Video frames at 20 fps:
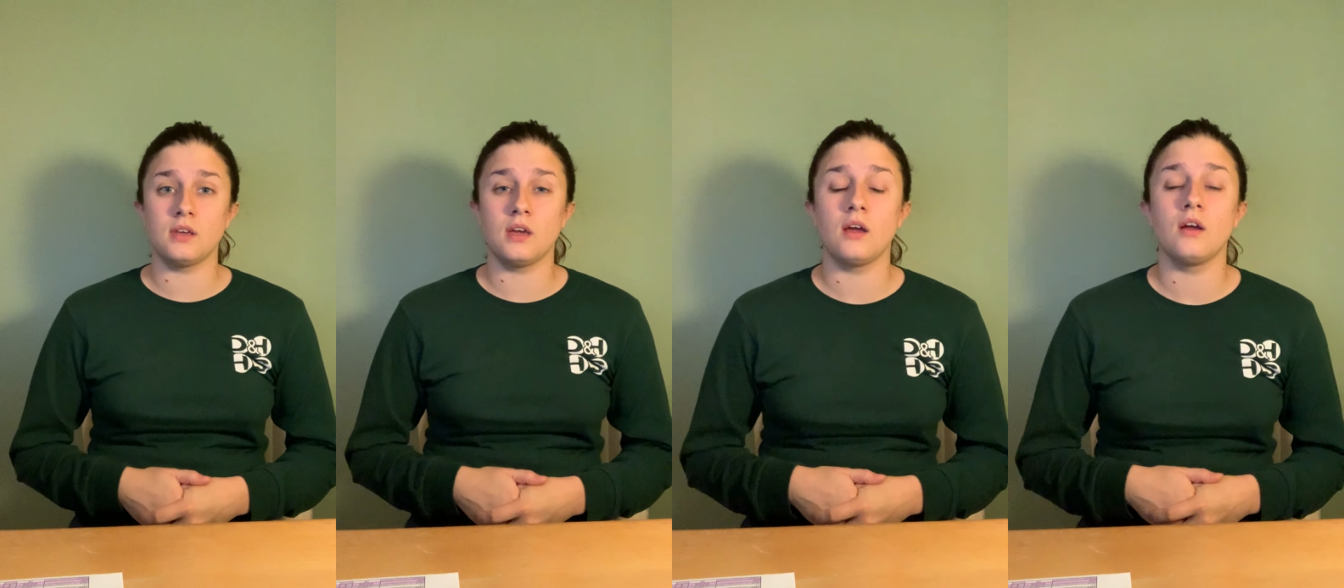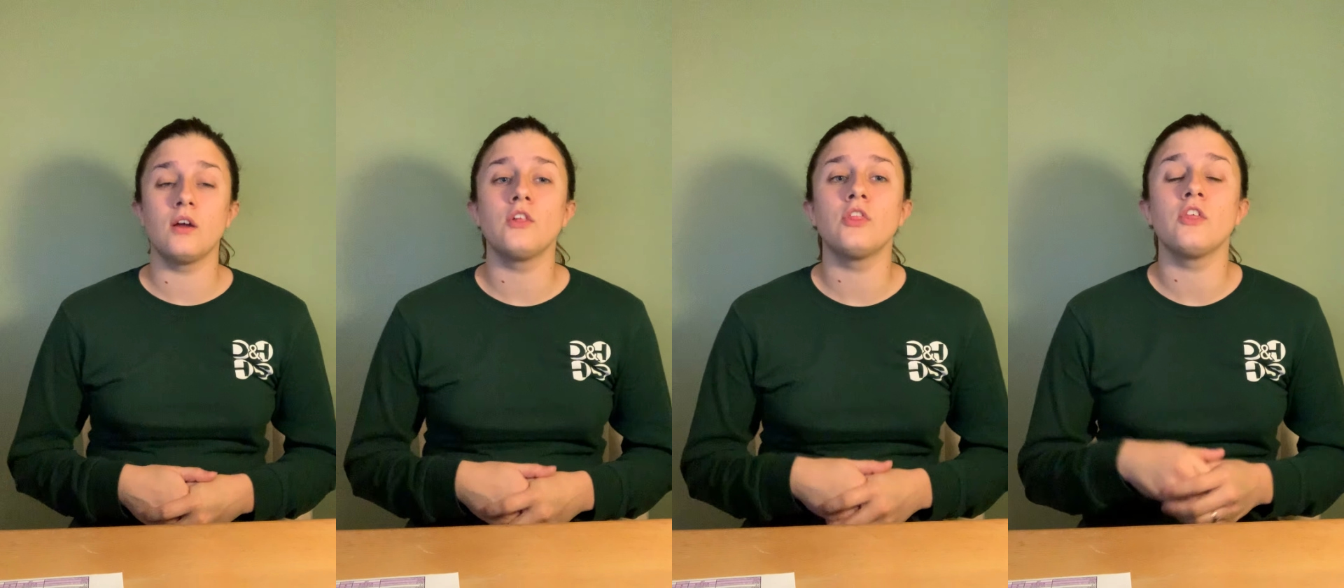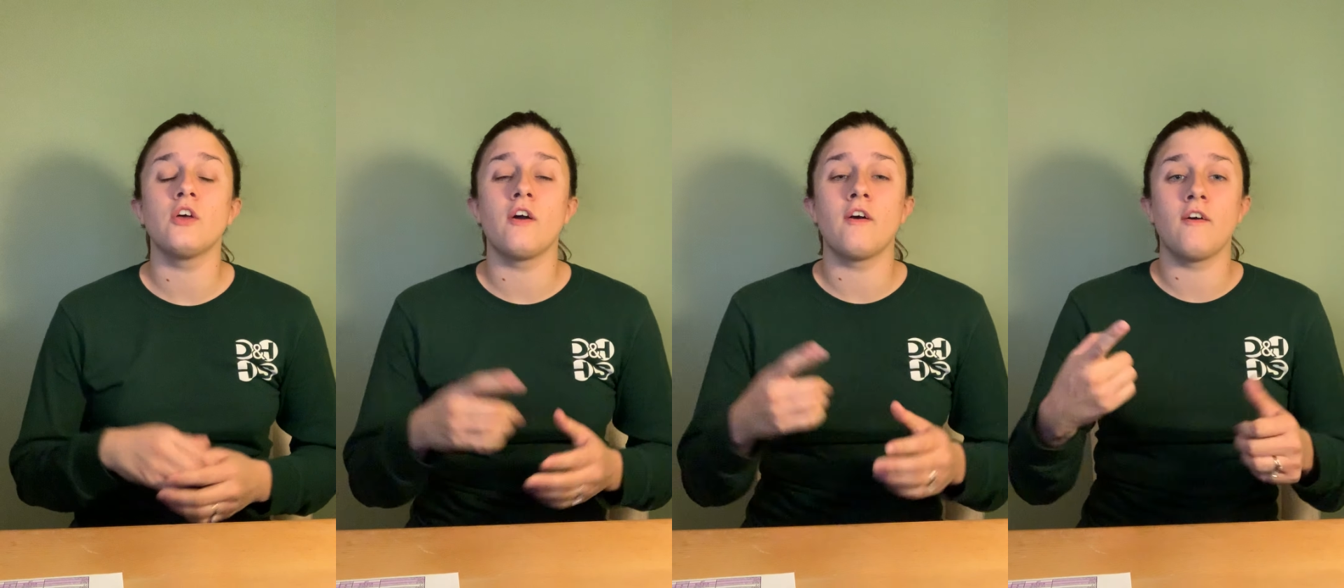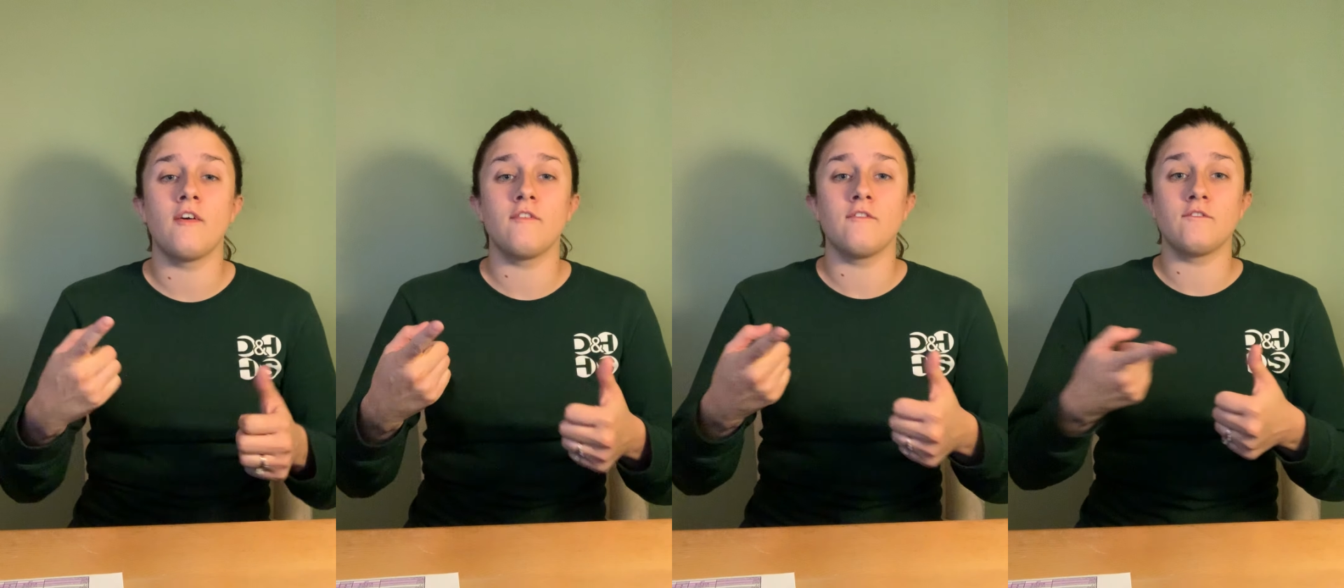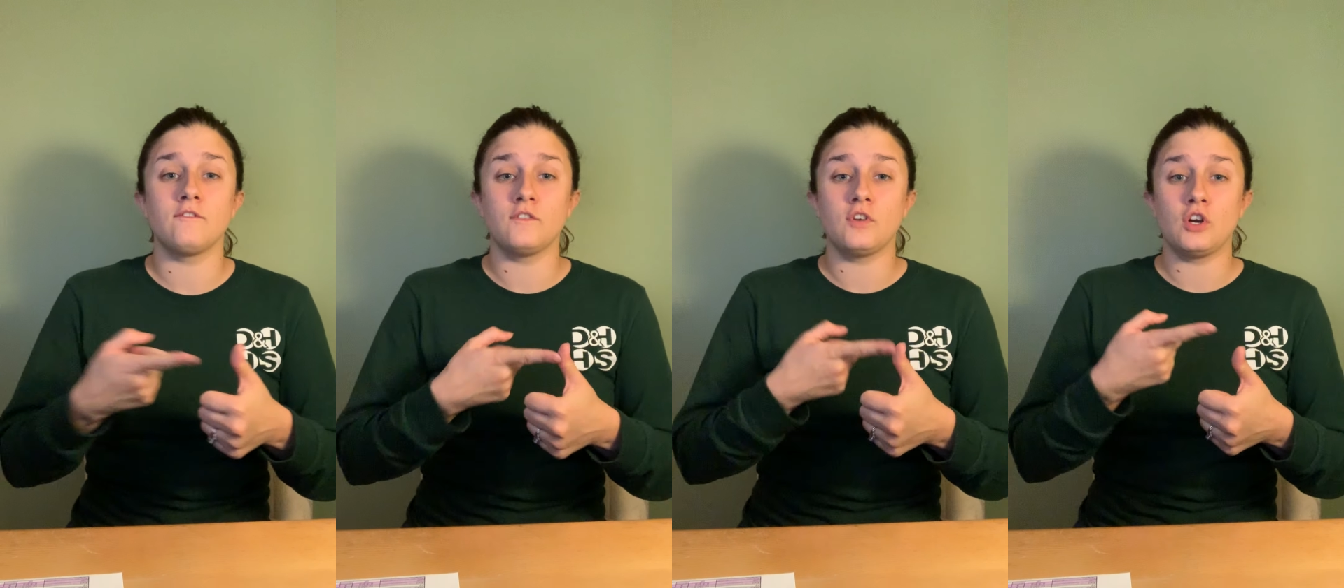granite
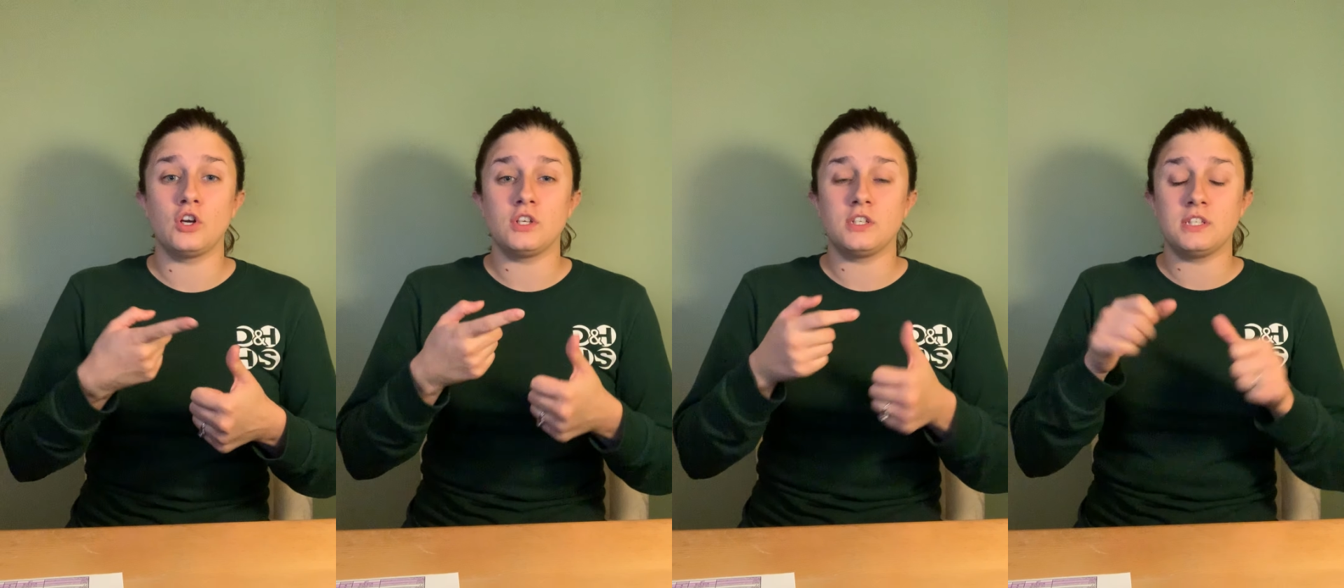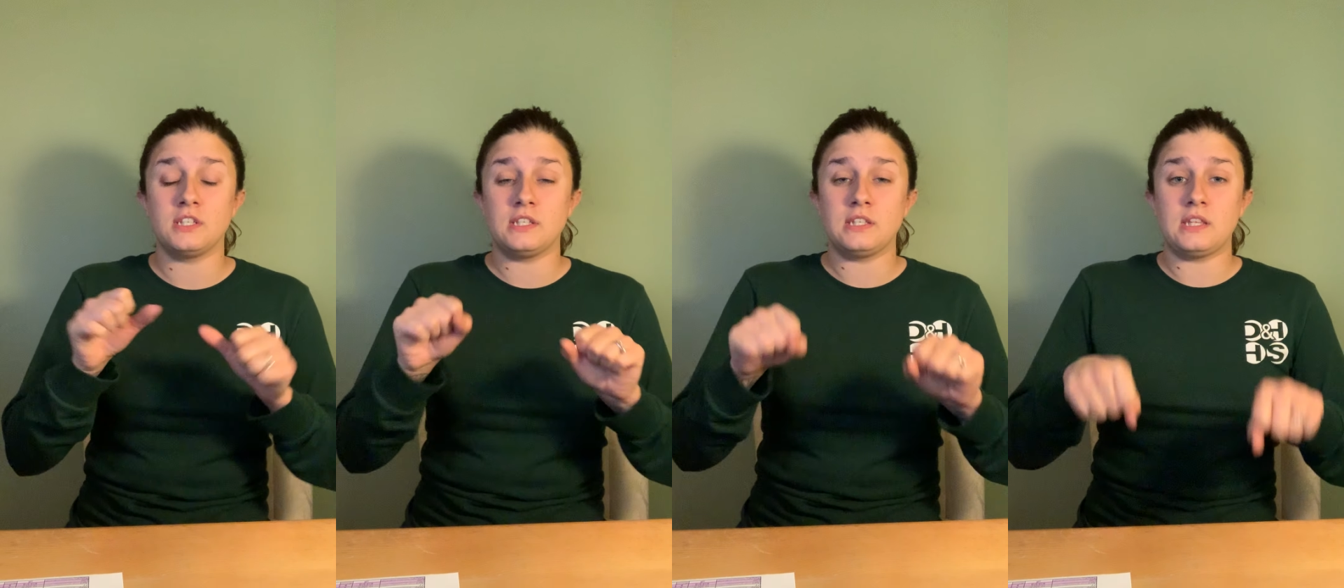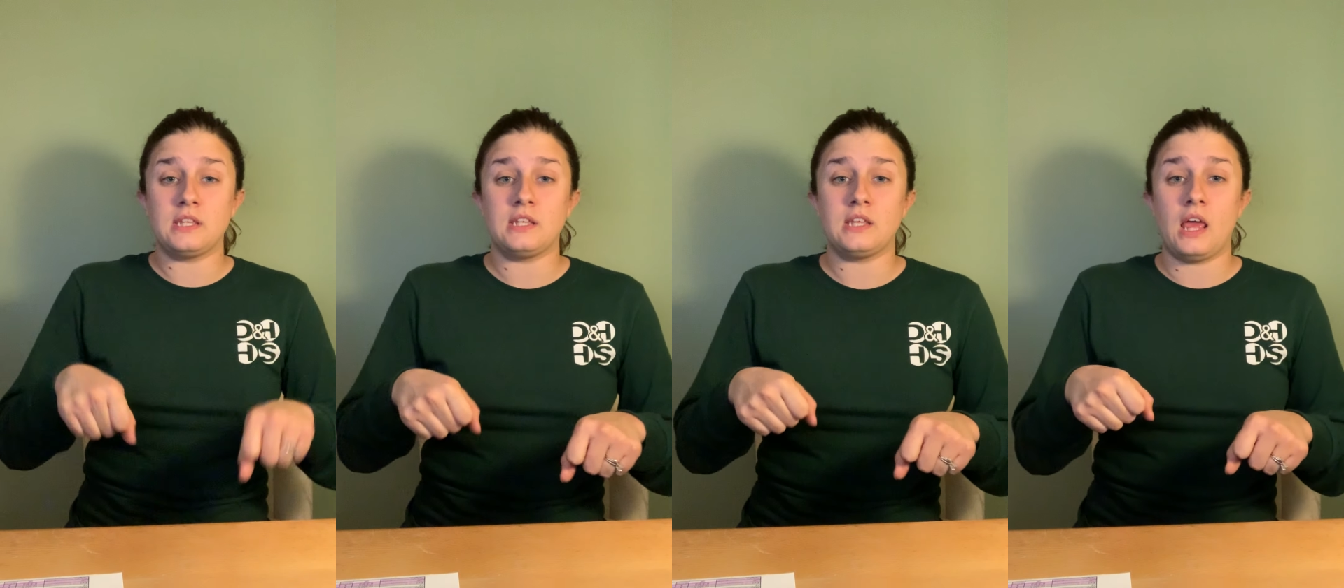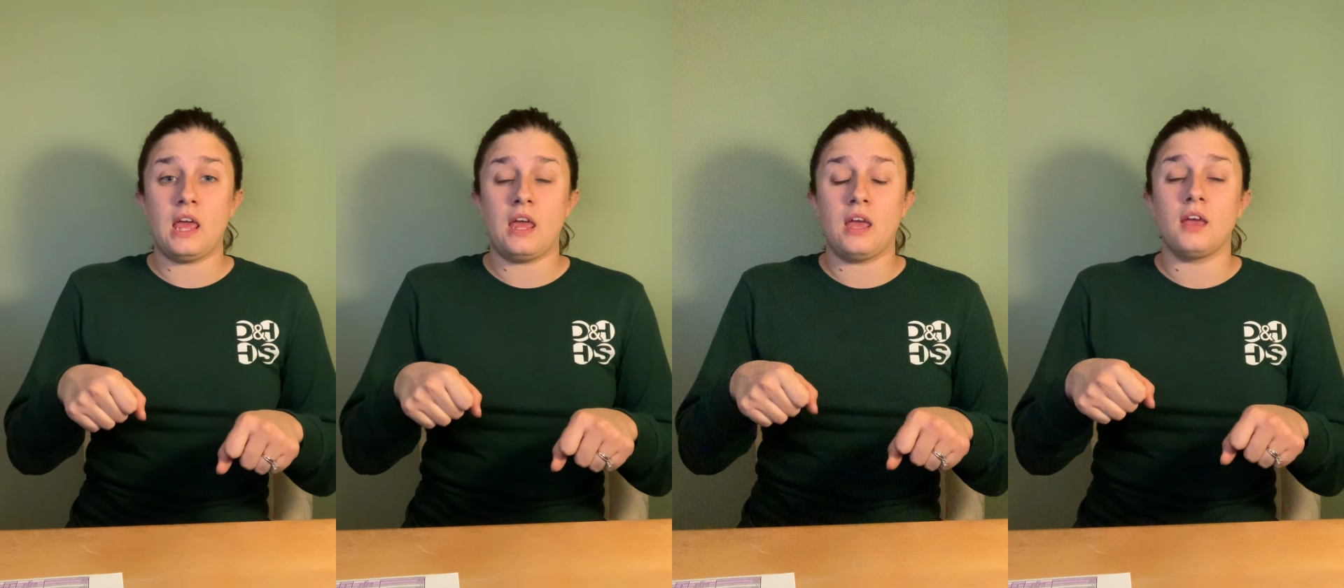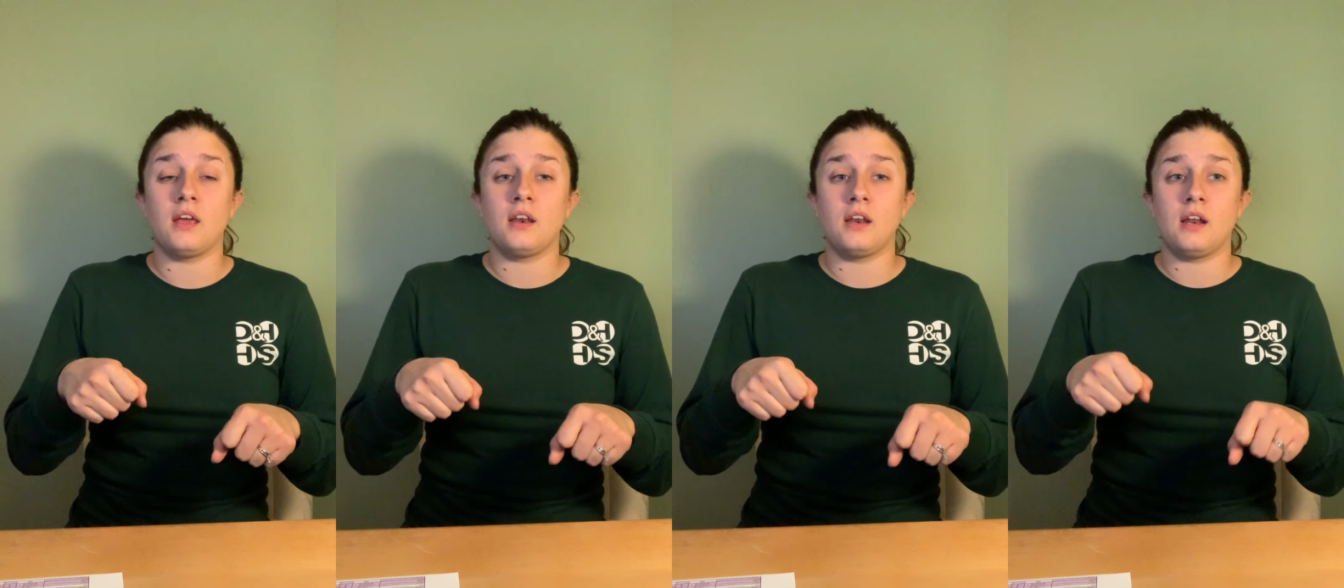could be
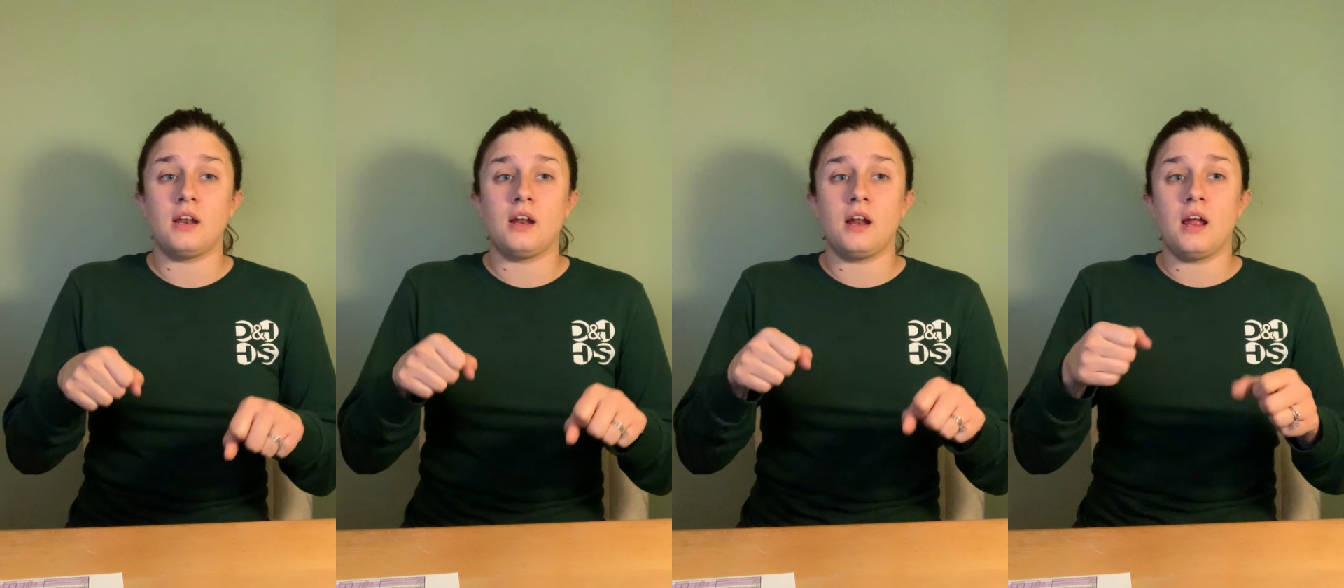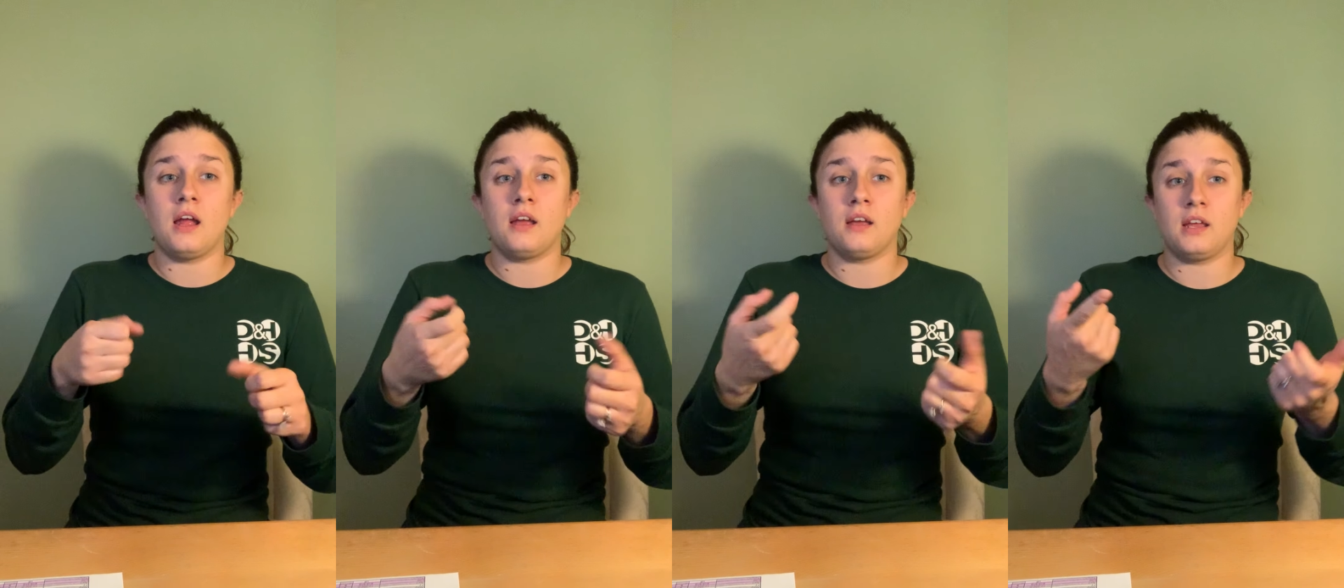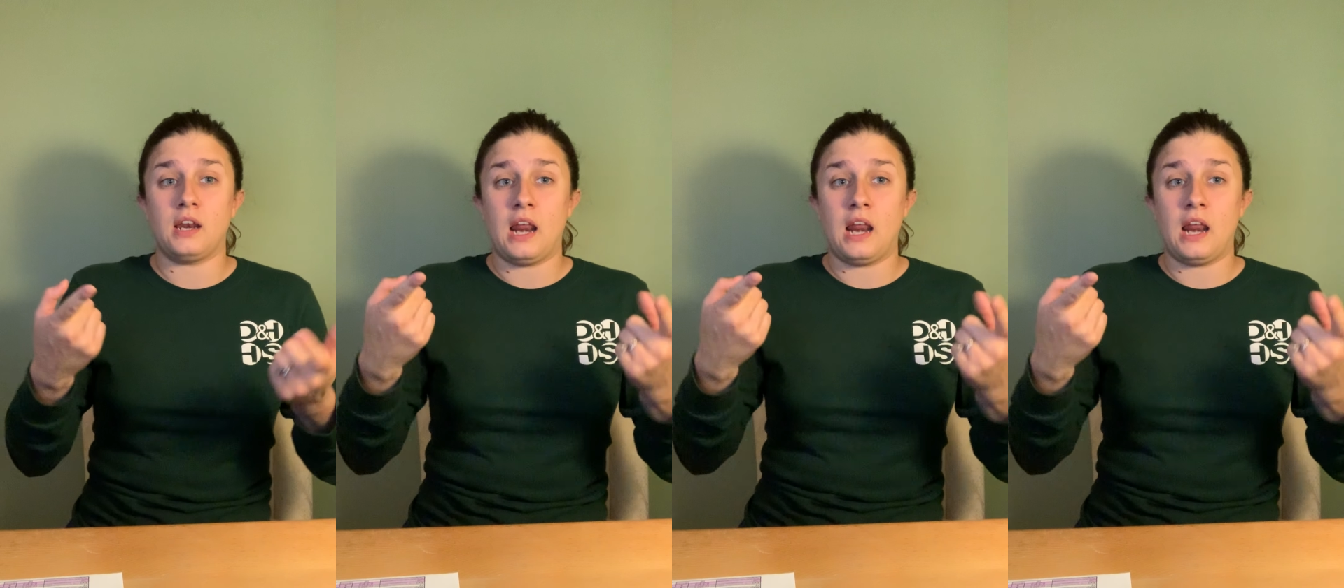lifted up,